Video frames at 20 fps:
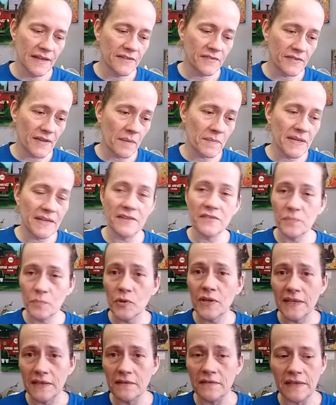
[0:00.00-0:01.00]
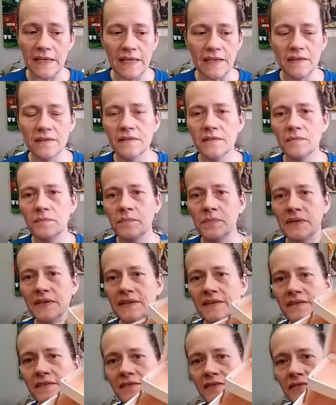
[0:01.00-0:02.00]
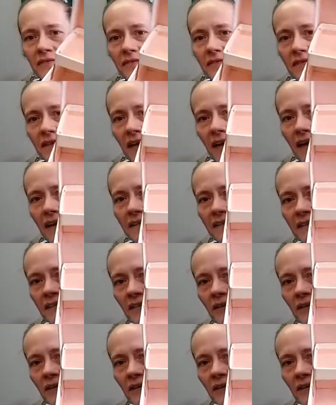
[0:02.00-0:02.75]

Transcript: It's, I mean, it's pretty clean, but it's still got,